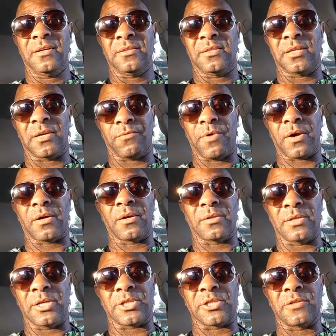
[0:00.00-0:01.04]
to get
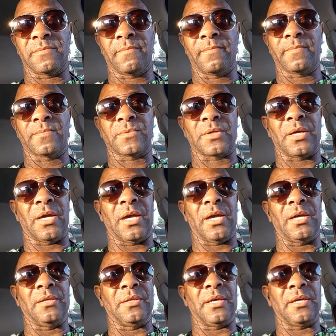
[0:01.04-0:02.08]
recognition.
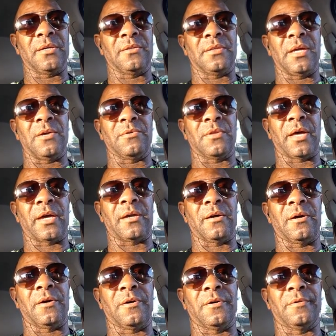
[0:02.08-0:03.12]
And they, they like,
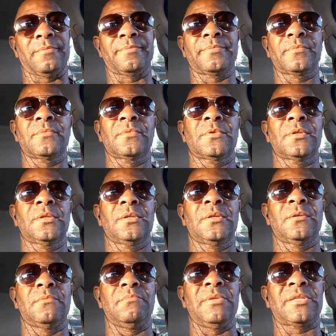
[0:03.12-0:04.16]
um,
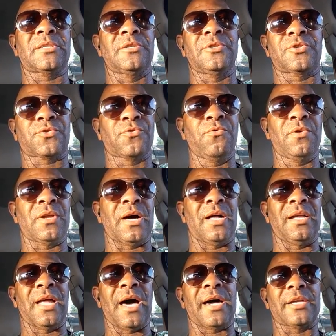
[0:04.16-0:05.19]
misconstruing a
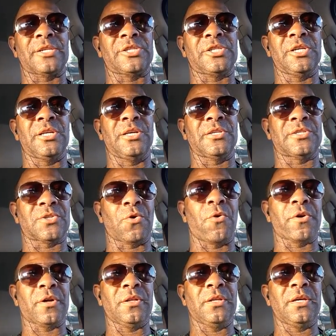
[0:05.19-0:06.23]
lot of shit
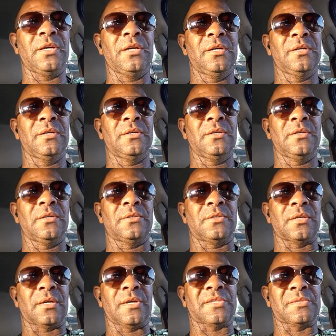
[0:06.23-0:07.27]
historically
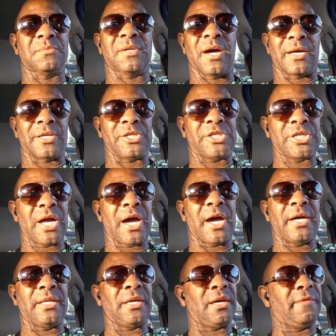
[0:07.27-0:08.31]
to get some kind of
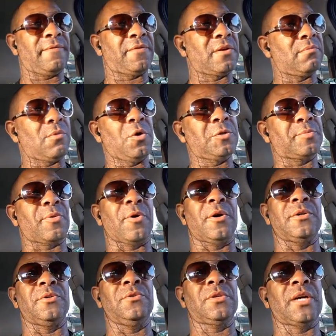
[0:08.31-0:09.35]
shine. And for the most
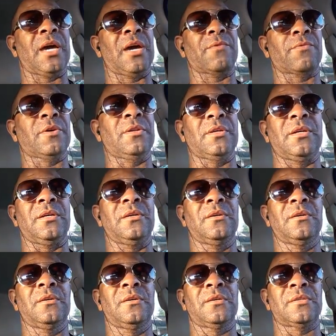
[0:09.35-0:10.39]
part, you can't really
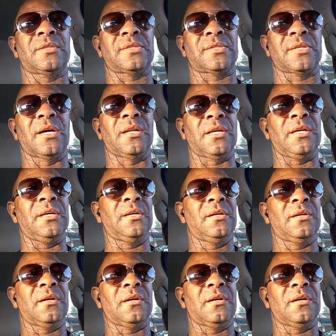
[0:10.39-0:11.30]
sully